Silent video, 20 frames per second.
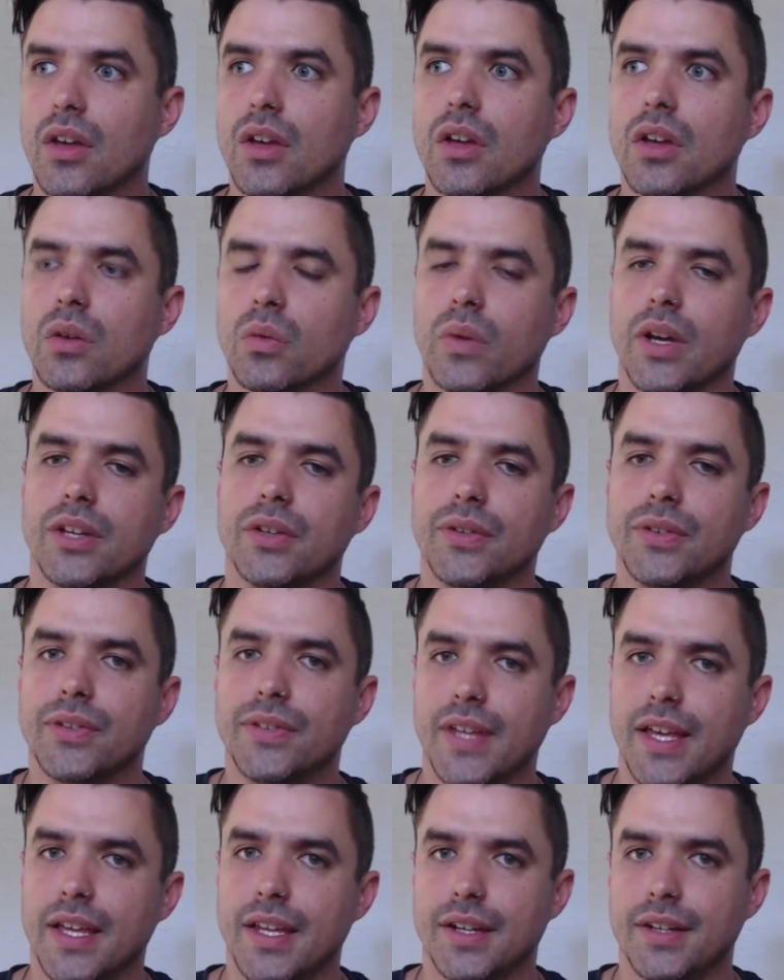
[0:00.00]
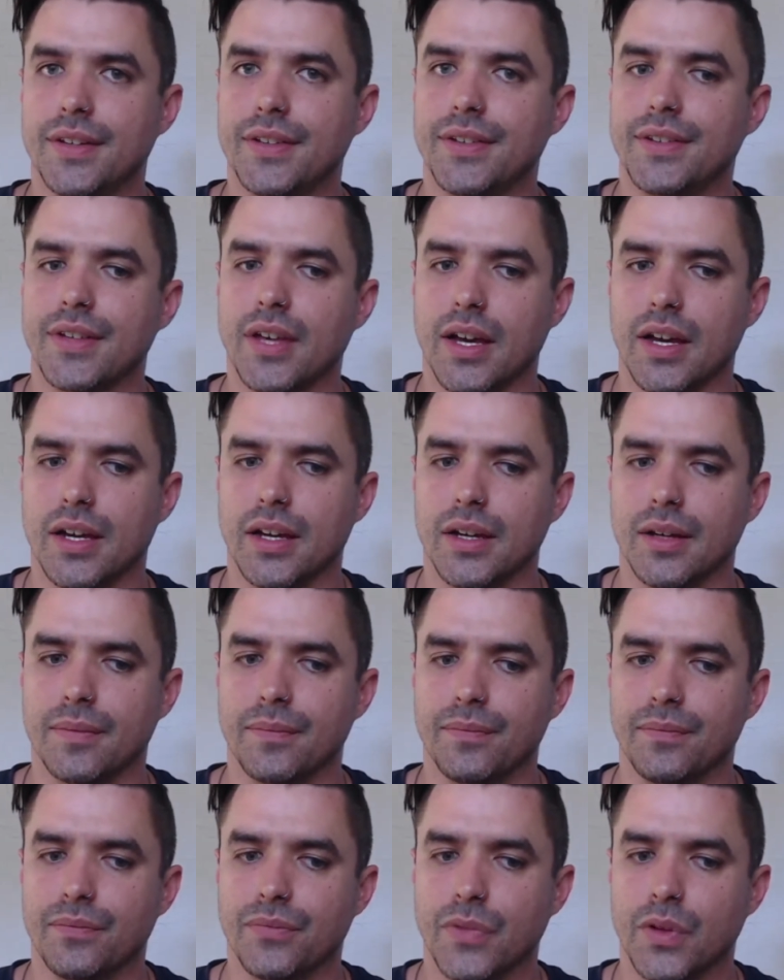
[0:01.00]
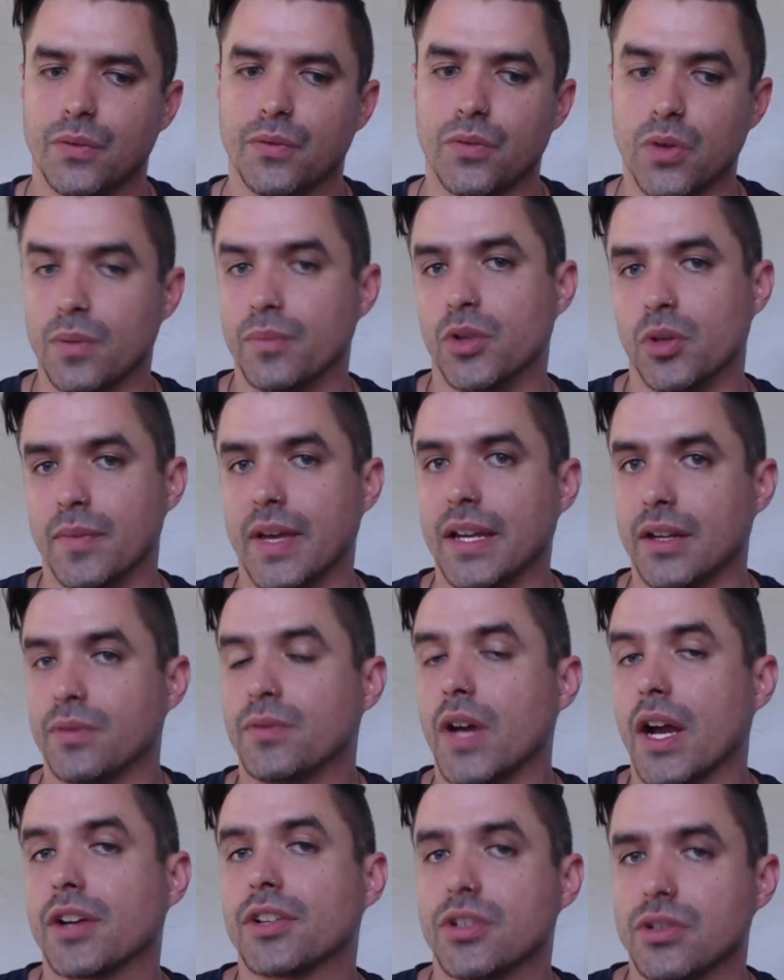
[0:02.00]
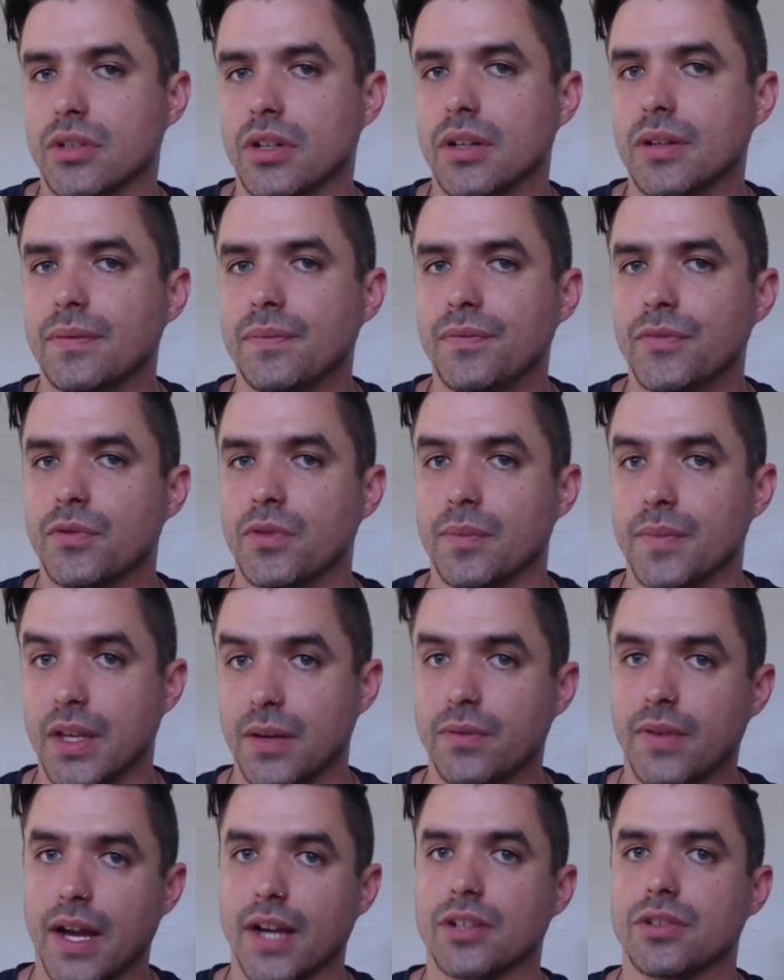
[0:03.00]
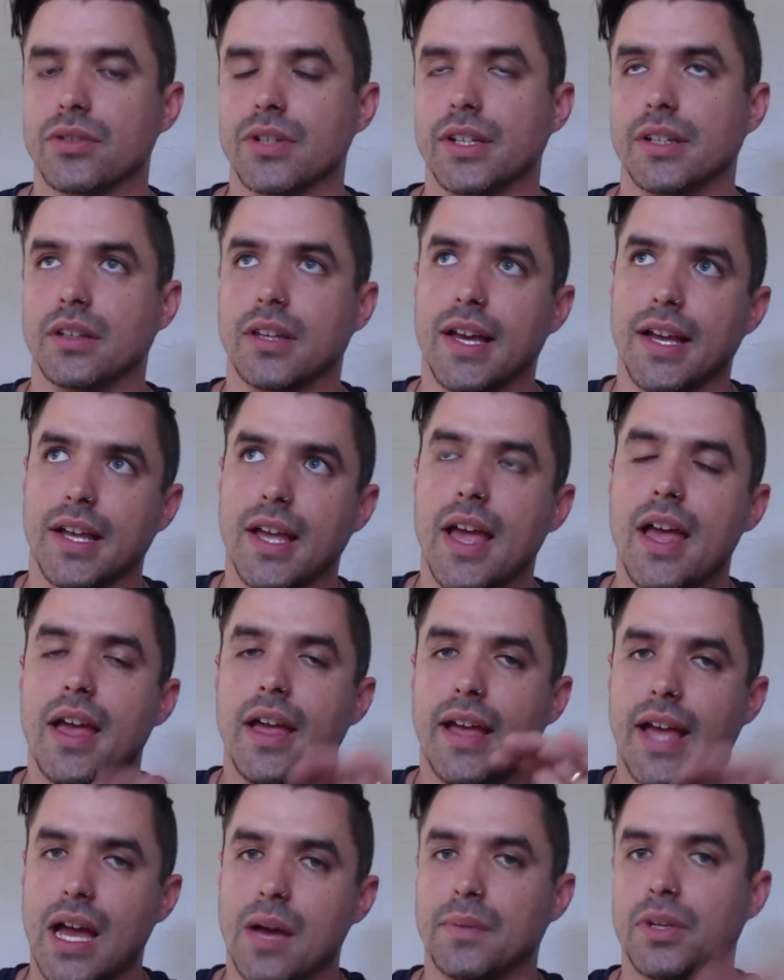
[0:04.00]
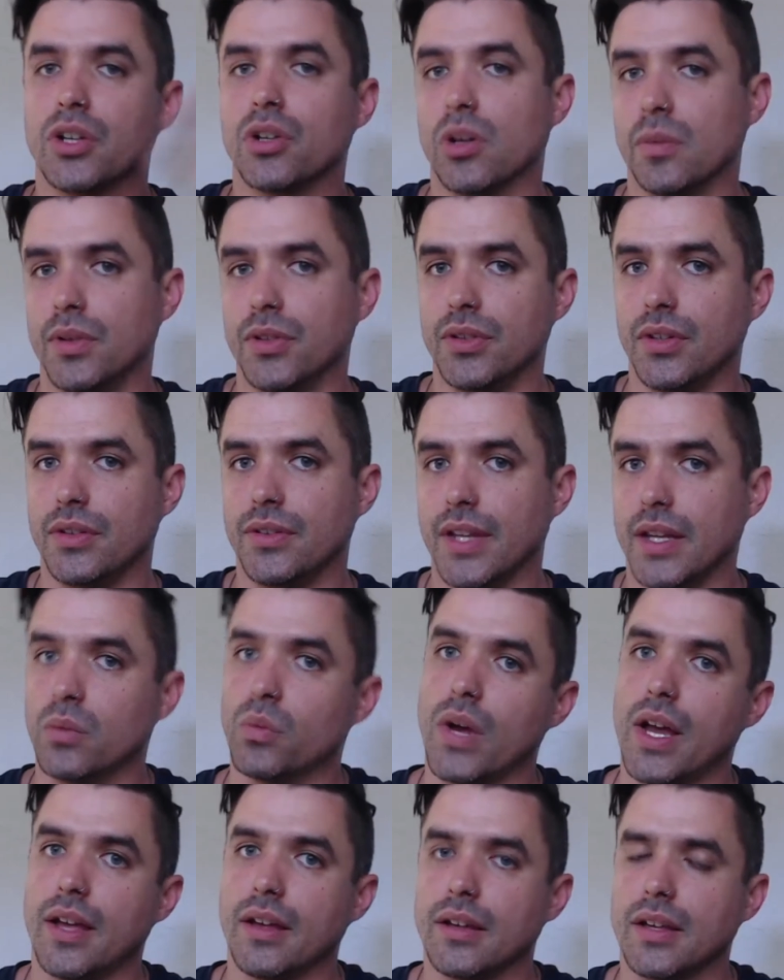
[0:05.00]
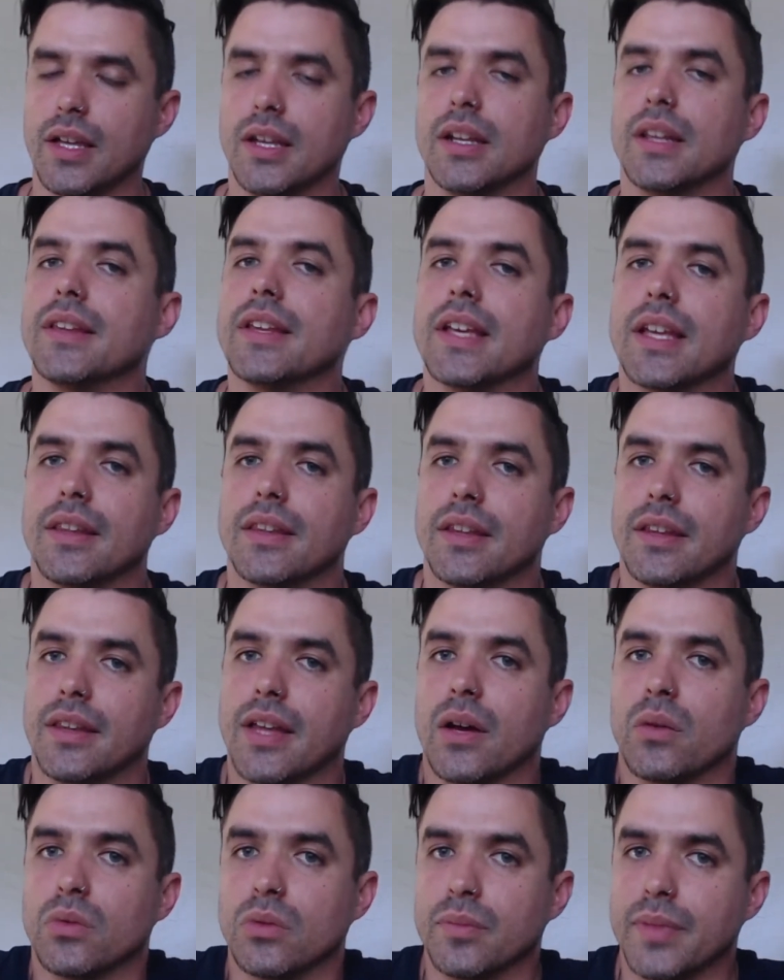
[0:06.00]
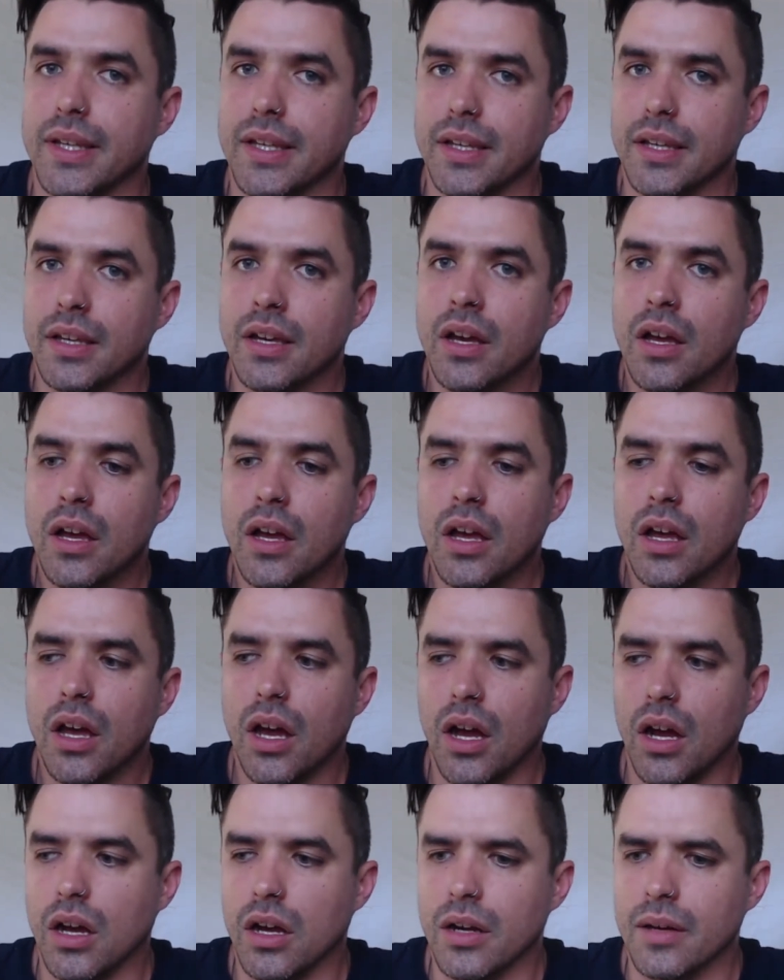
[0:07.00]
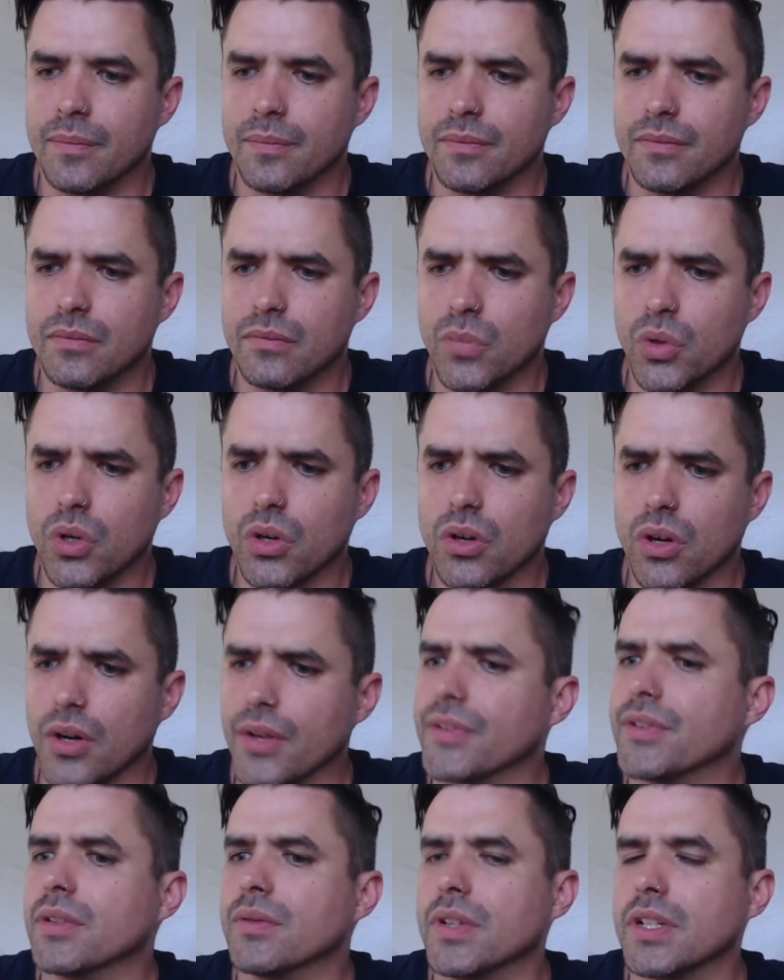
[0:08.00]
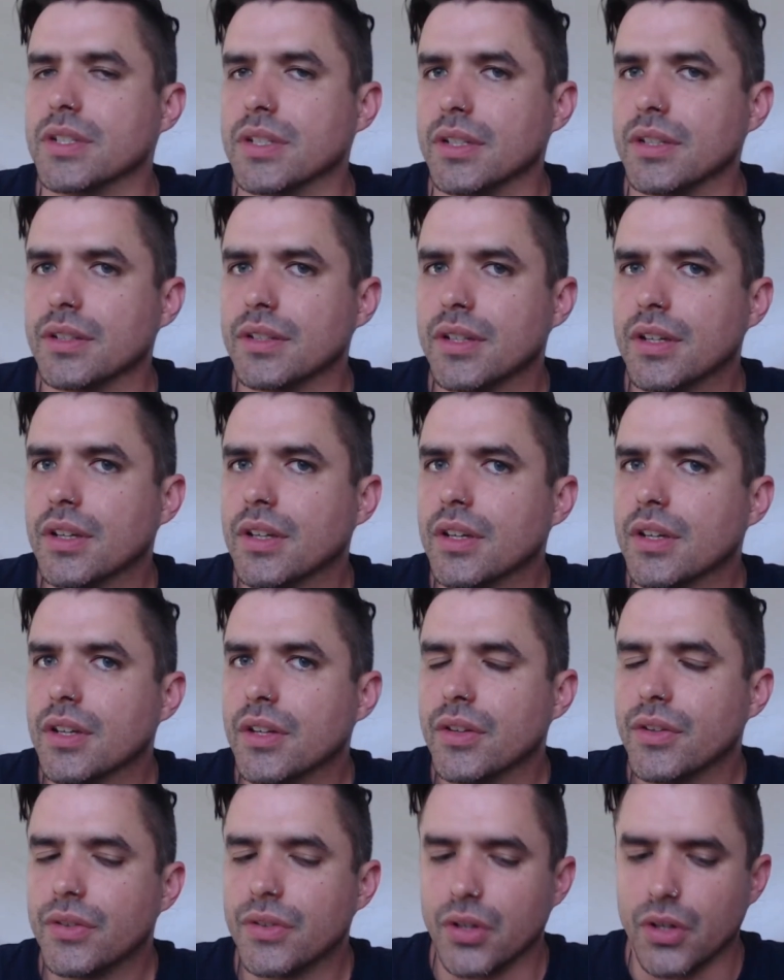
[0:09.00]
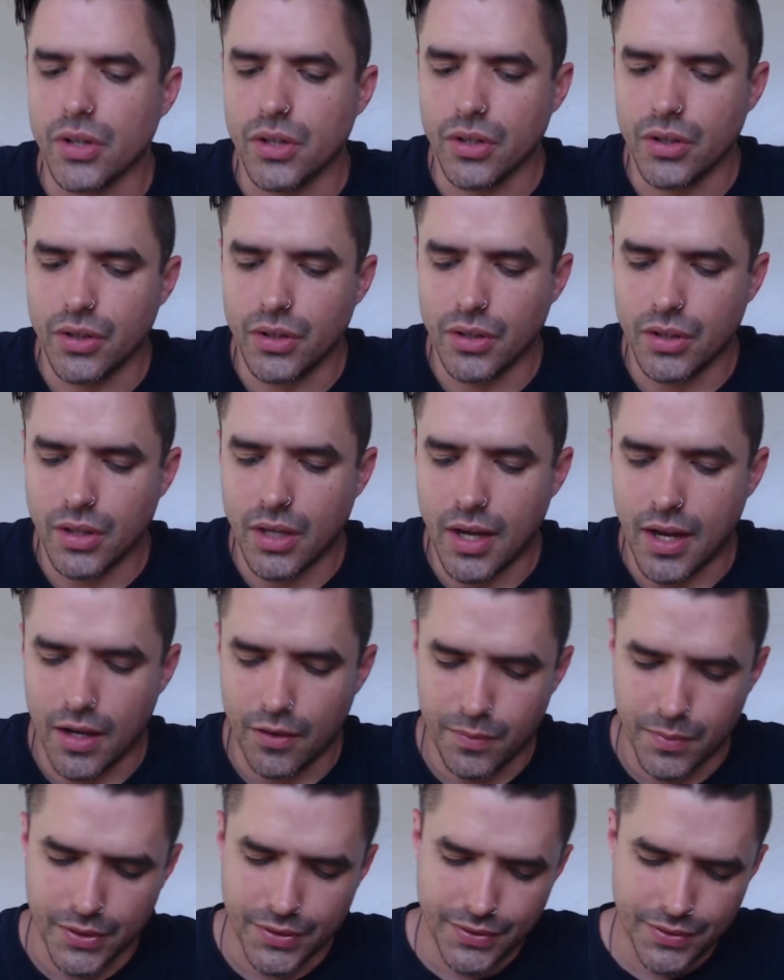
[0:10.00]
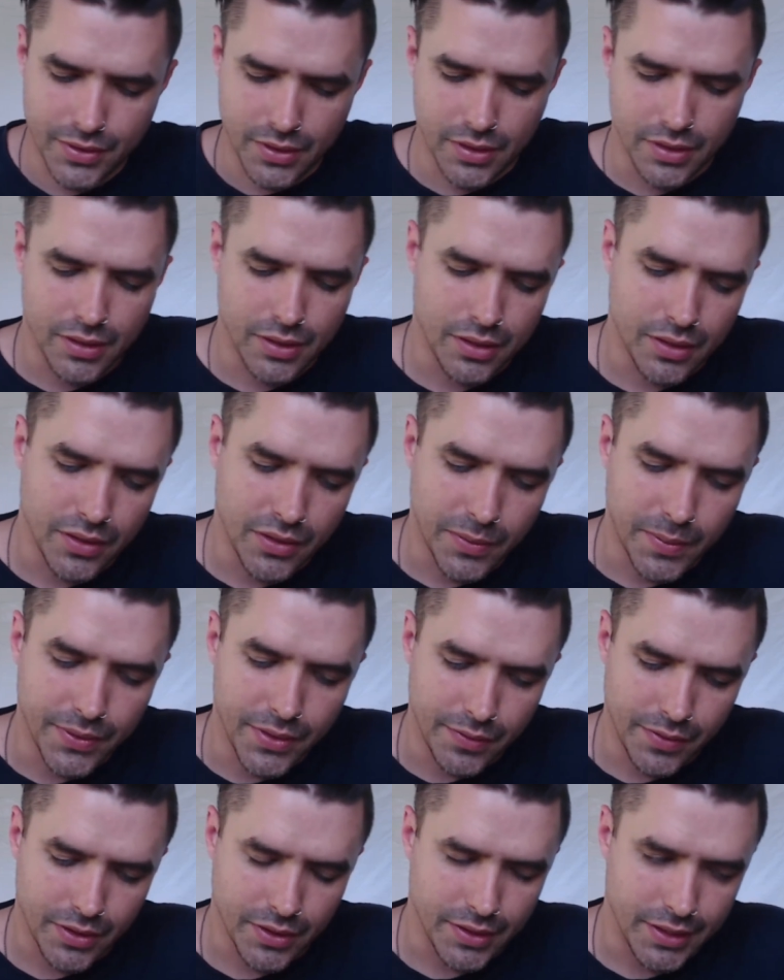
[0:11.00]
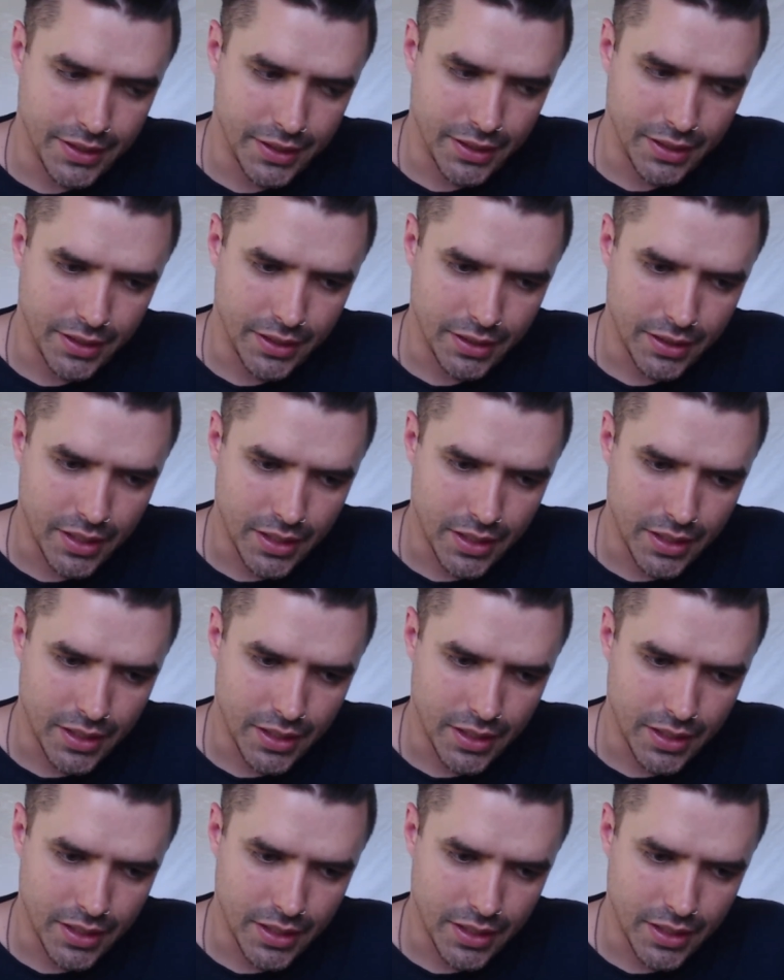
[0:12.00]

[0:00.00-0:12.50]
where you send from your manufacturer, from their factory, like how many copies you send where, and in the end that will be more cost efficient. So Half Monster specifically